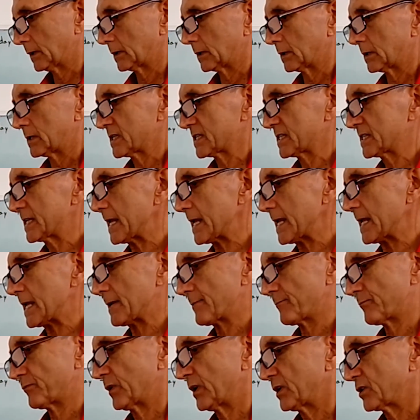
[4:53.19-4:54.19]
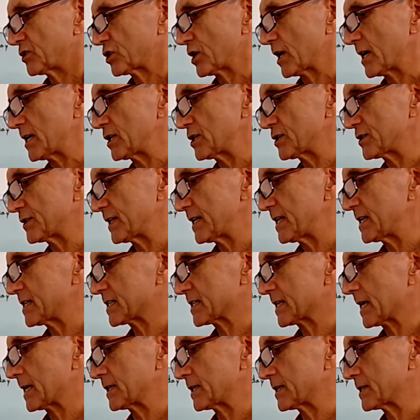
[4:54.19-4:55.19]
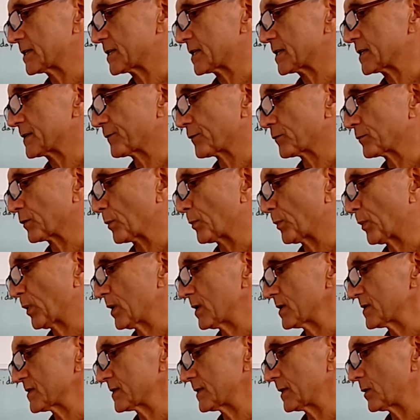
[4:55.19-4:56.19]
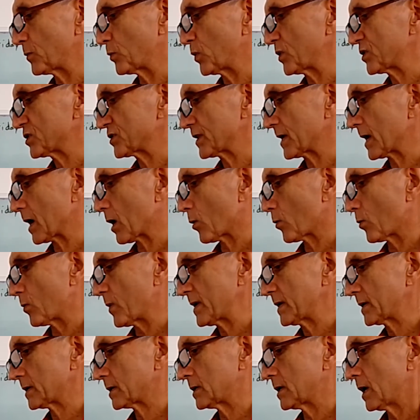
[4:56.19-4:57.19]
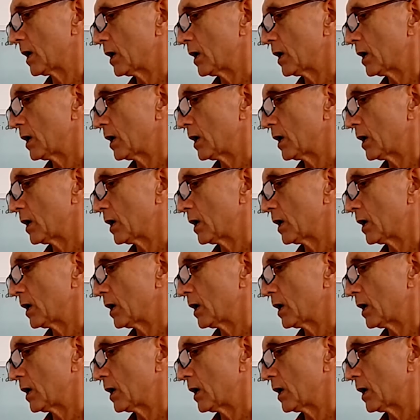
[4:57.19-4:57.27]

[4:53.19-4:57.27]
C, change these sentences from the person in which they are written